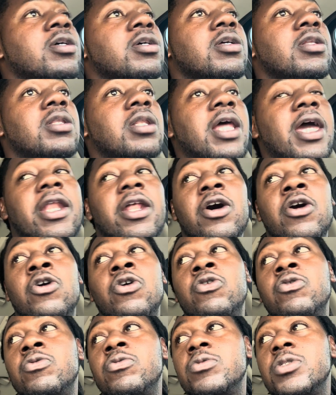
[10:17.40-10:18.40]
later
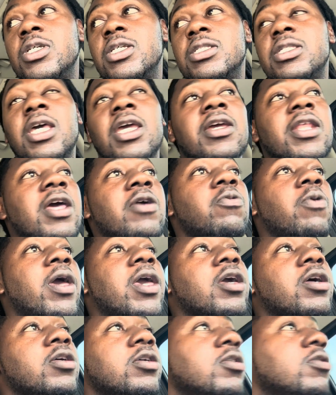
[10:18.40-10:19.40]
on, just say they wake
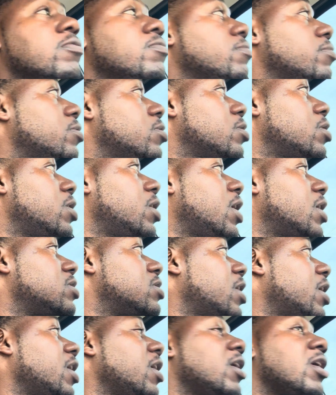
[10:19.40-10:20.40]
up the next
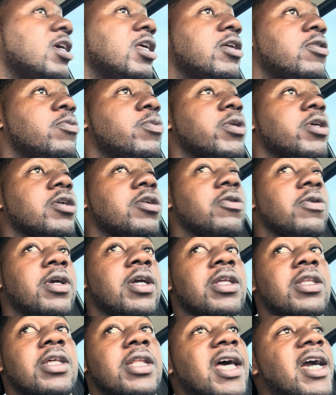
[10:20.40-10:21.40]
day, it don't want to
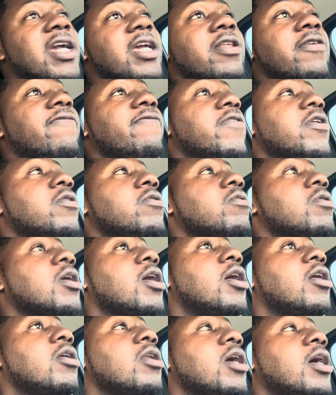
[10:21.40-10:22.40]
crank. Then I get a phone
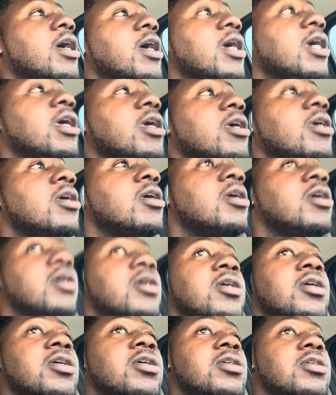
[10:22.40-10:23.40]
call like, hey,
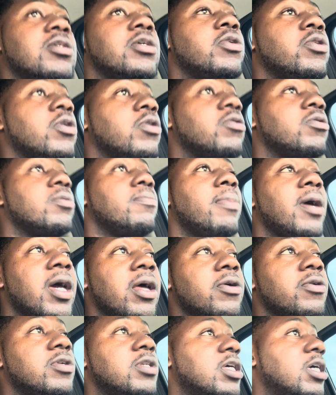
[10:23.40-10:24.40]
you know, the
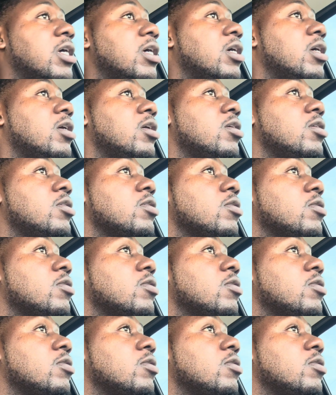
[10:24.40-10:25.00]
battery dead.